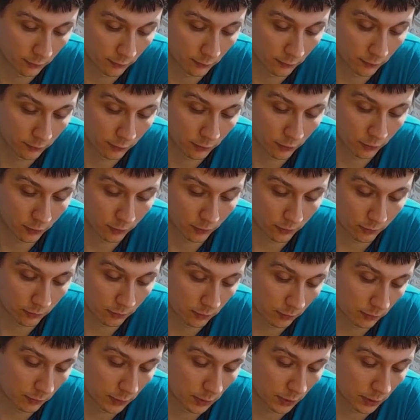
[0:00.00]

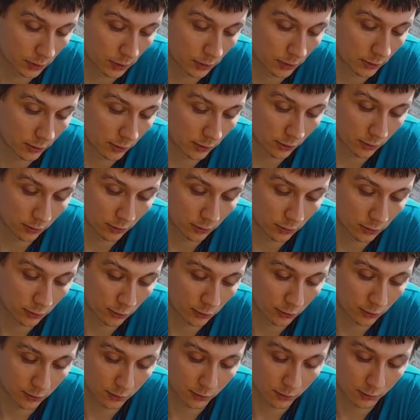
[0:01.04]
from the current
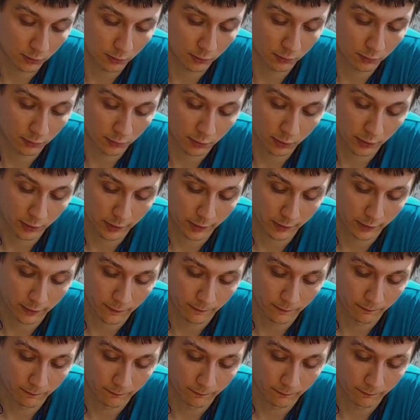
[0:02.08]
situation it looks like